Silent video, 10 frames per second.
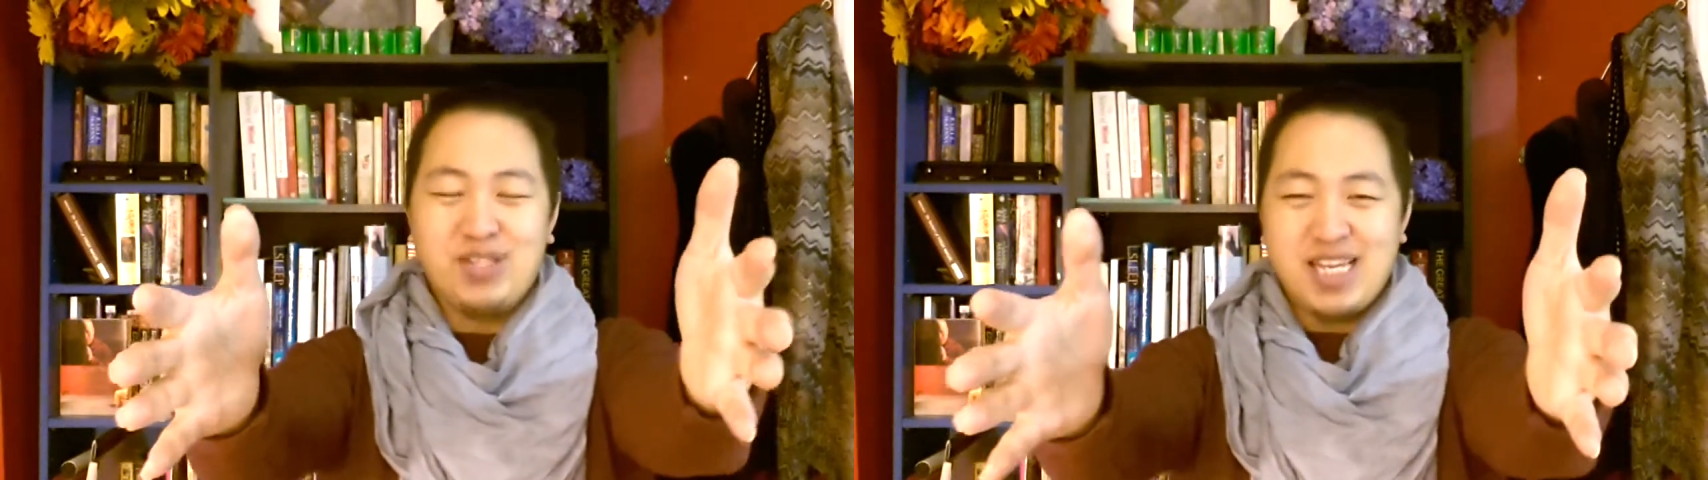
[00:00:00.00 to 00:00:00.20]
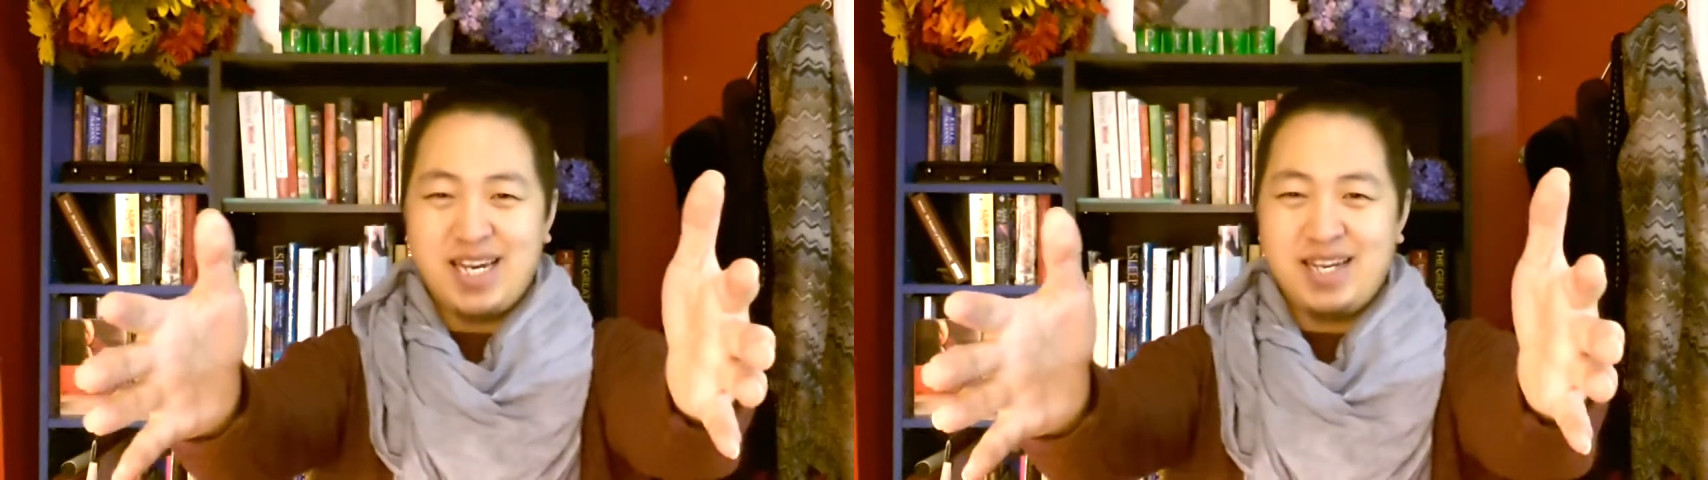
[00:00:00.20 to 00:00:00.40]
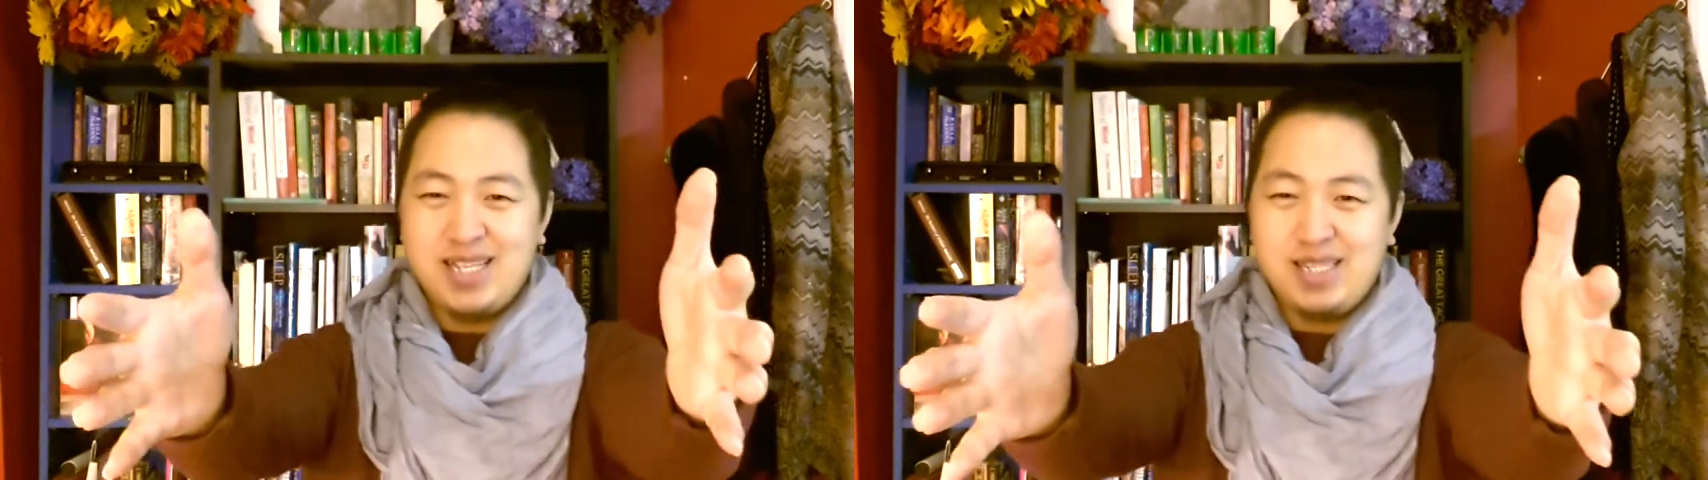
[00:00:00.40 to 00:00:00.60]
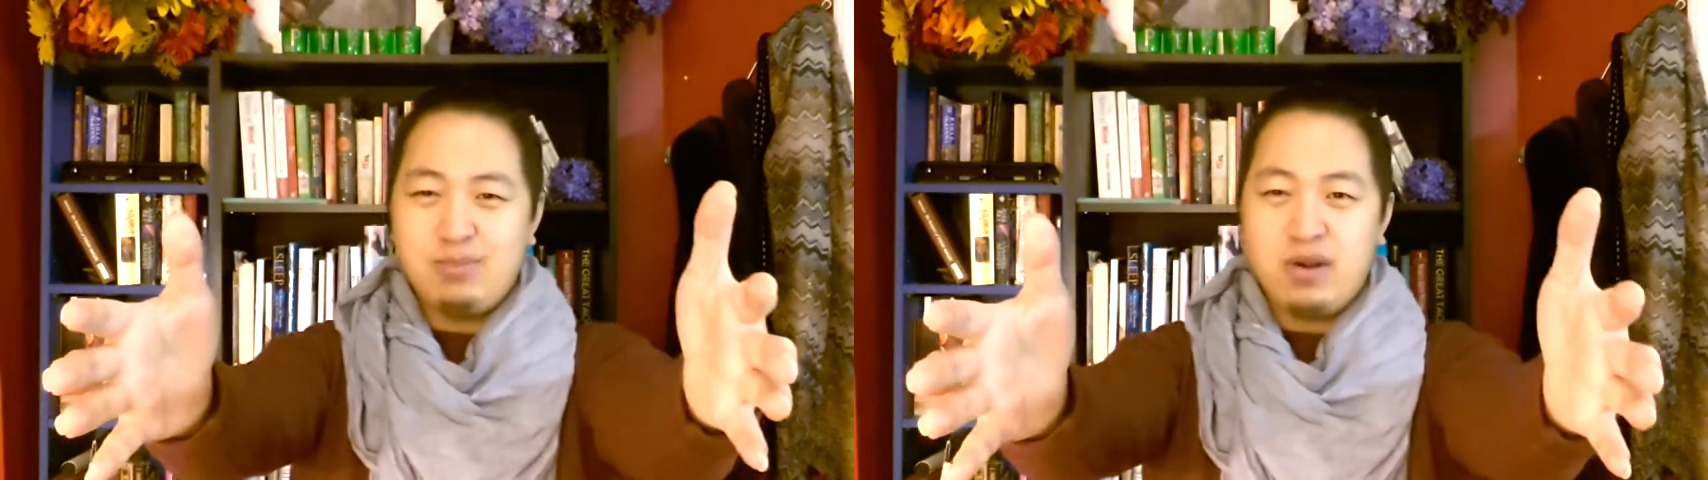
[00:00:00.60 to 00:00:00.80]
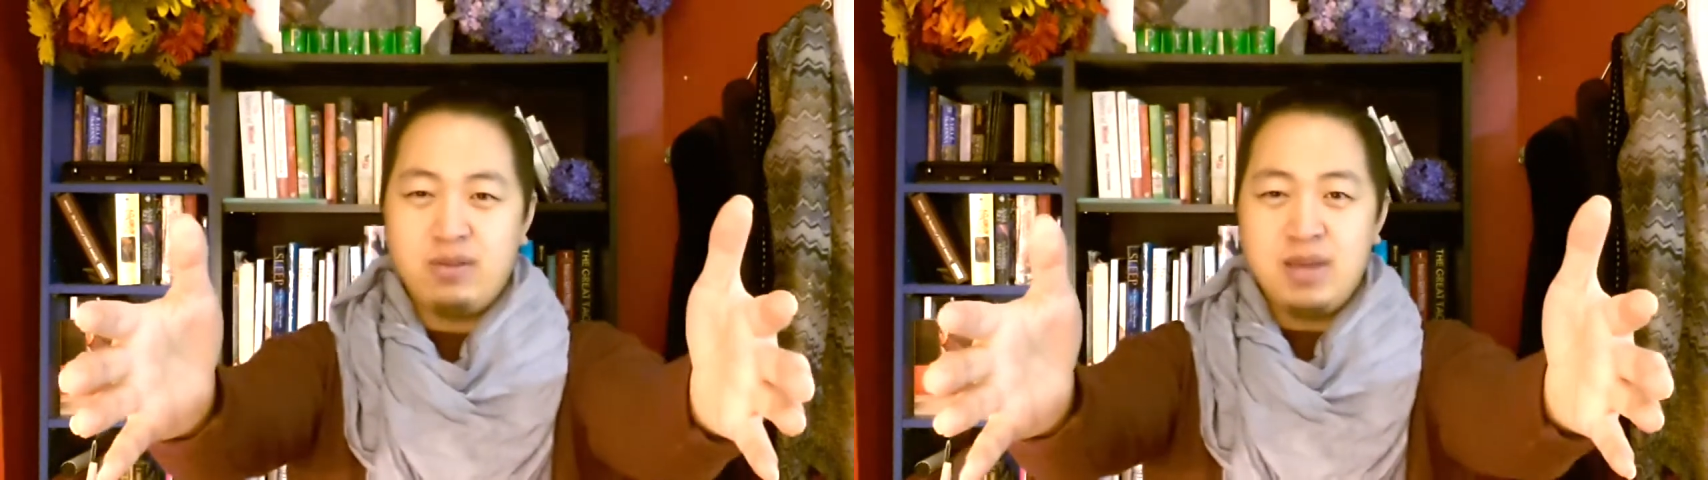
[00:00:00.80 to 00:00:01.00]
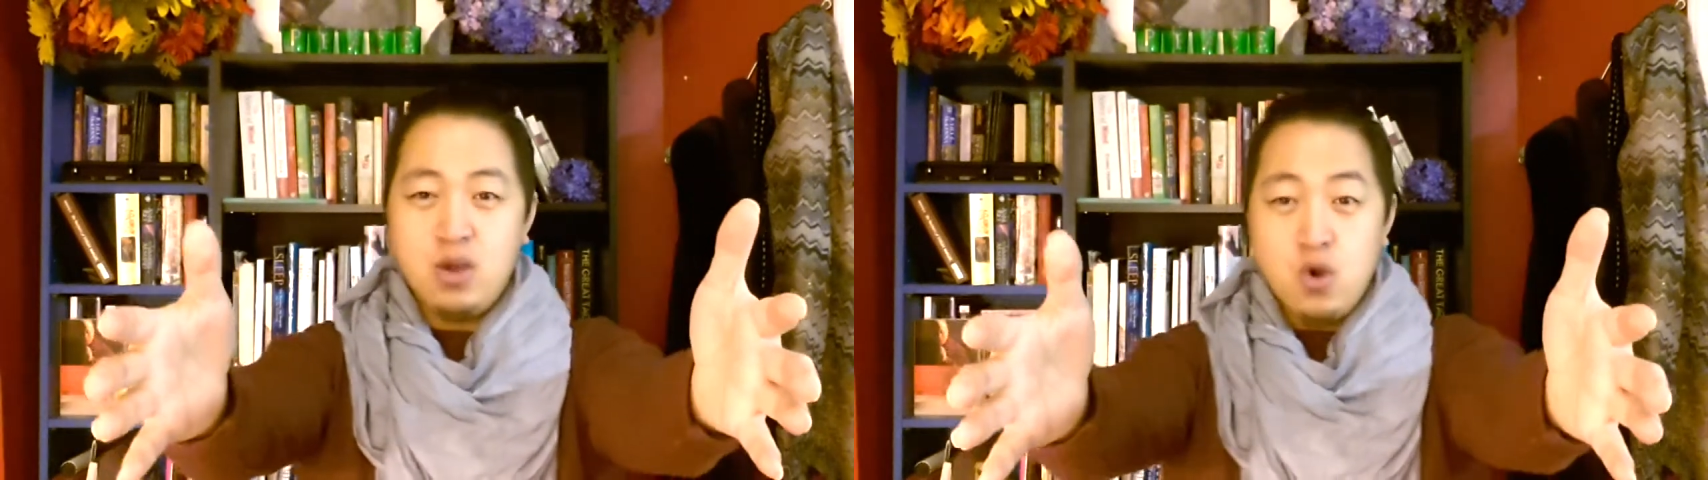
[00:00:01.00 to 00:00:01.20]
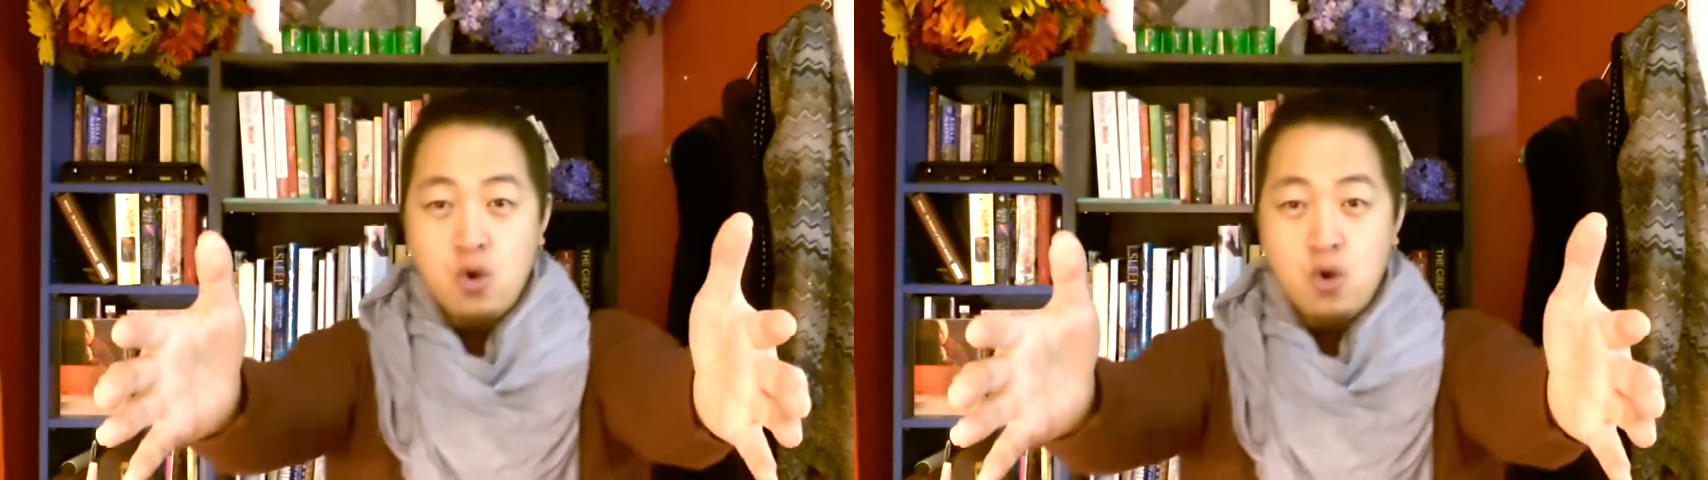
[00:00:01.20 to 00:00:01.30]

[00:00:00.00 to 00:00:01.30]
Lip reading: Taking a nice deep breath with me.